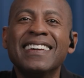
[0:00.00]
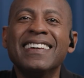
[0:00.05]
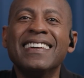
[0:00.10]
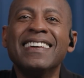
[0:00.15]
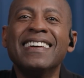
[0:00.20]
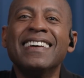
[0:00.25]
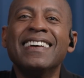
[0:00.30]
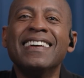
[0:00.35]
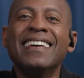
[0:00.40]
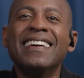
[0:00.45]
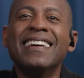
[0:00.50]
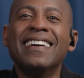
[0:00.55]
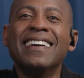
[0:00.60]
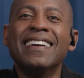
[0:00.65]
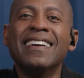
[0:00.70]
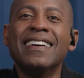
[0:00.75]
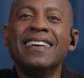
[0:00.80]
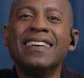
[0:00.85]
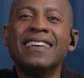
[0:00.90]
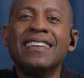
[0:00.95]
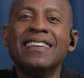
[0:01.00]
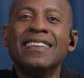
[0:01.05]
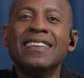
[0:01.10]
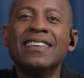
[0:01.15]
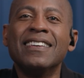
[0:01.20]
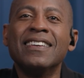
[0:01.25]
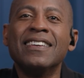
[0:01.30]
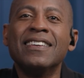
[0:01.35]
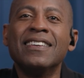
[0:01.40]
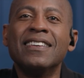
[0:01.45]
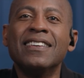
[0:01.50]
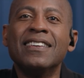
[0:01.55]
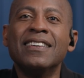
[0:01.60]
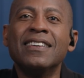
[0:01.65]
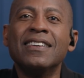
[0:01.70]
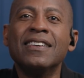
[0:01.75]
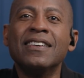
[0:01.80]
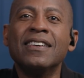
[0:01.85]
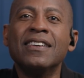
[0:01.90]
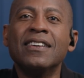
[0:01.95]

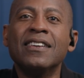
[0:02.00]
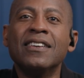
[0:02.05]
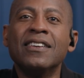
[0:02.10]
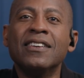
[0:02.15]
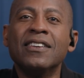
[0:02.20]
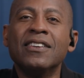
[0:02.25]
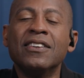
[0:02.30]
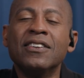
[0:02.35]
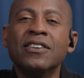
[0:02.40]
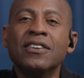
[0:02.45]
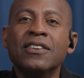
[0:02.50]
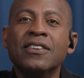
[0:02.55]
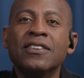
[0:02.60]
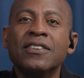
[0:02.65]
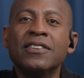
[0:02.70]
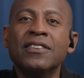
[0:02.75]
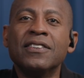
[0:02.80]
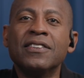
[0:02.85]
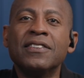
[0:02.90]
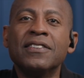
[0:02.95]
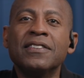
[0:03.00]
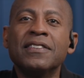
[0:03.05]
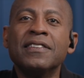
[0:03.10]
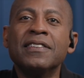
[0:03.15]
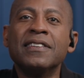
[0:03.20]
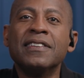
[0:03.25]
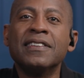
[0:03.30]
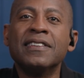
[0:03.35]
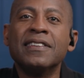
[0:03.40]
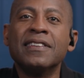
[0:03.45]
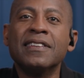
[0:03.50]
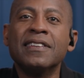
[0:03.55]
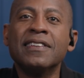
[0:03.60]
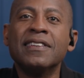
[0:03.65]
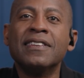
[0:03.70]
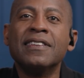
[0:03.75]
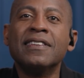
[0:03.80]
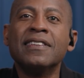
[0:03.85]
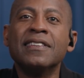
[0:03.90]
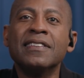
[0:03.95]

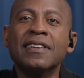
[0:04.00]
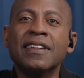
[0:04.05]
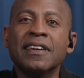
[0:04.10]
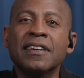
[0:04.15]
The person shown says nothing.